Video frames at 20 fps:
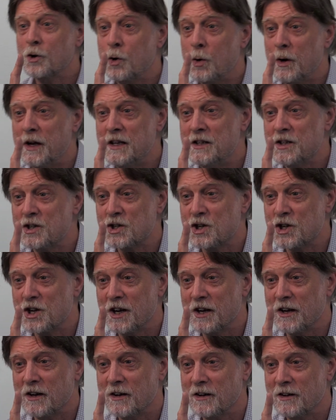Queen's
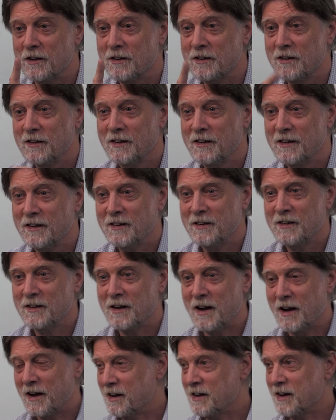chair.
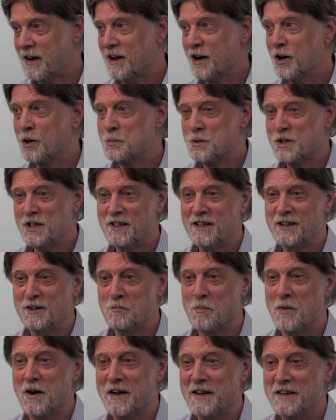I hope she
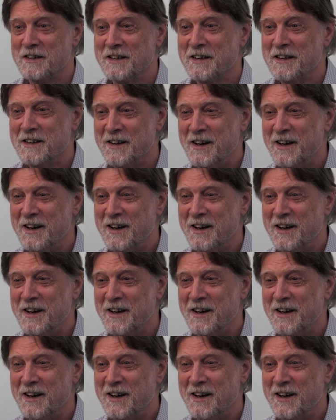didn't mind.